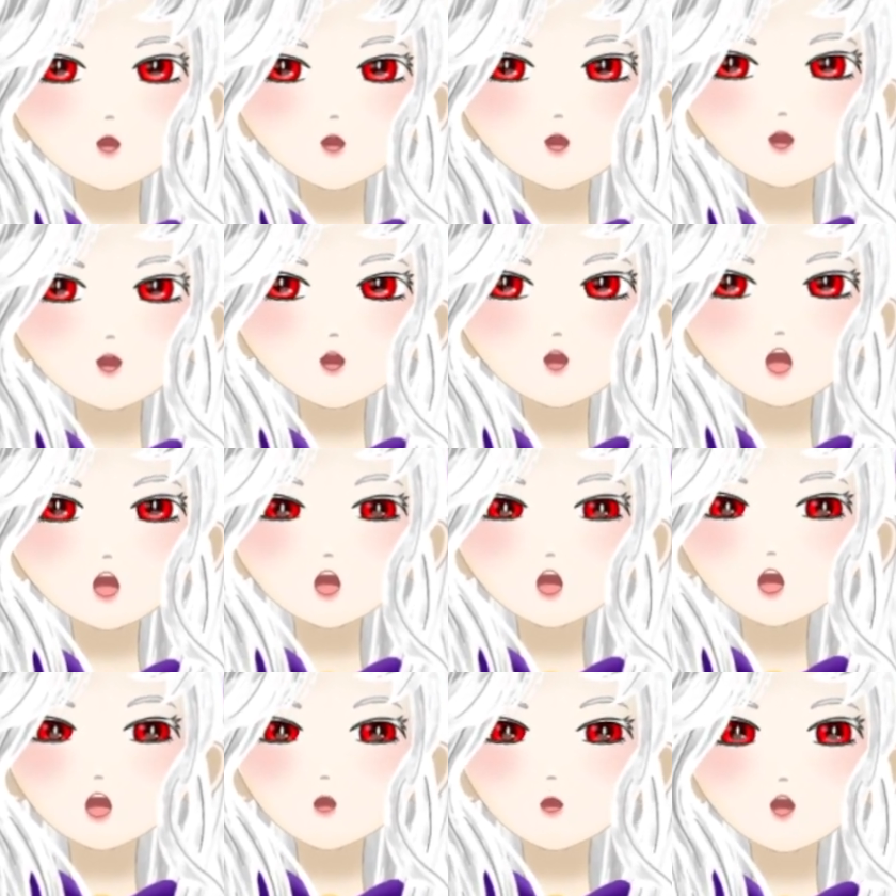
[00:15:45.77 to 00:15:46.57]

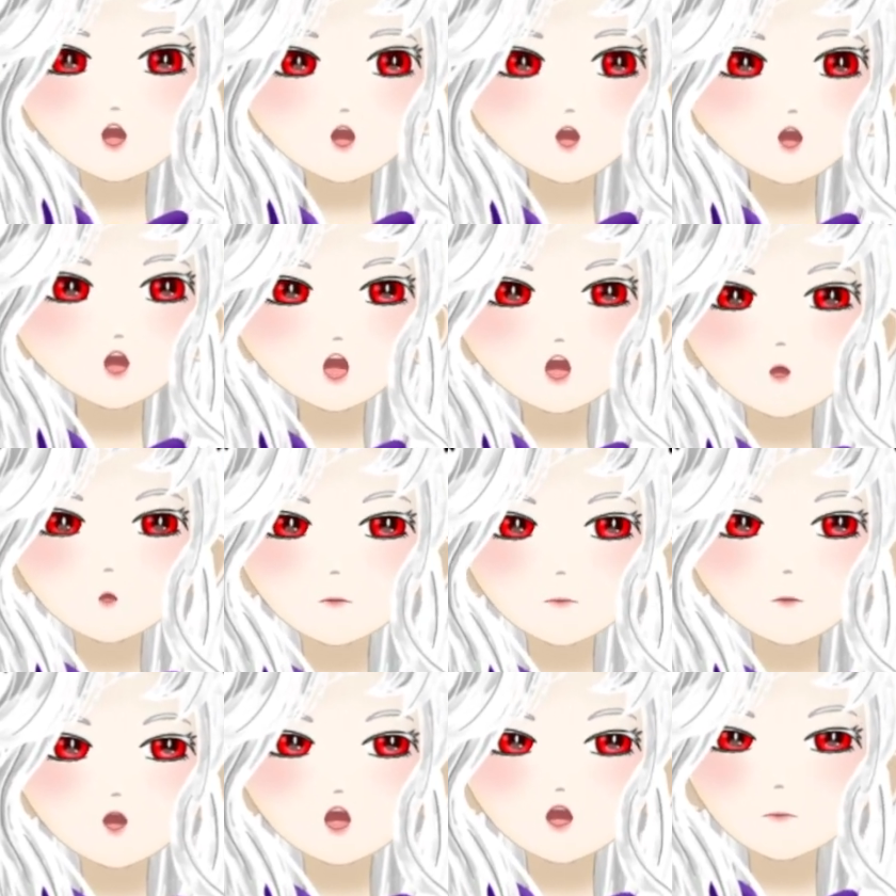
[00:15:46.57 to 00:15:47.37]
no, there's no
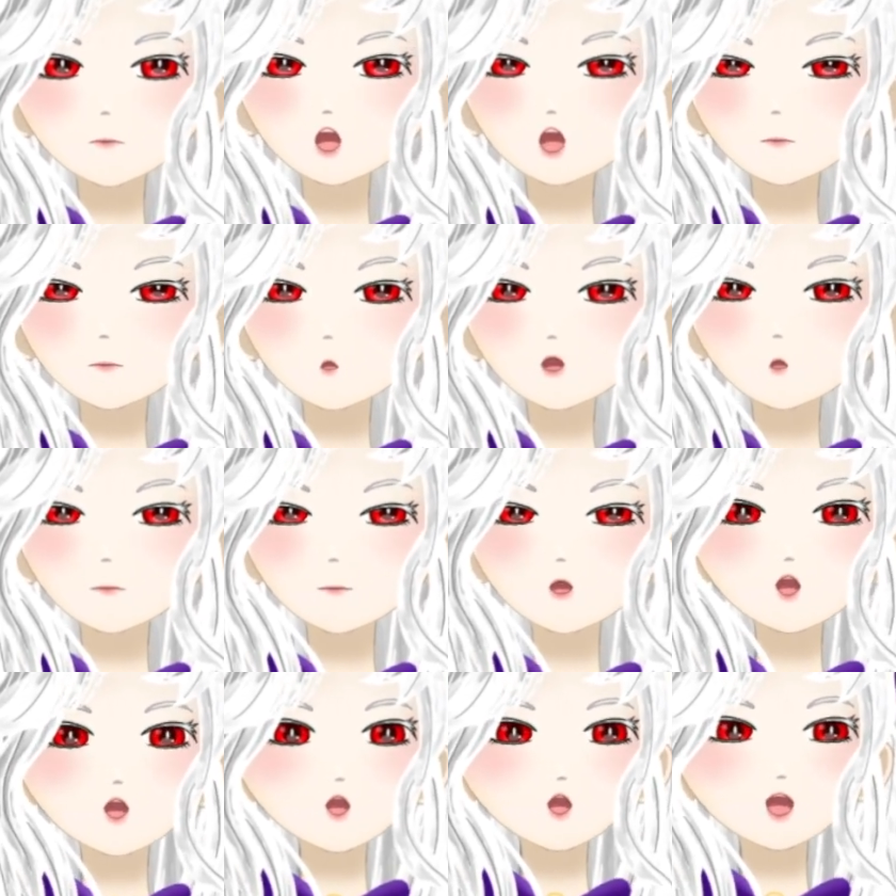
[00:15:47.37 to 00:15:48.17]
way to put it briefly.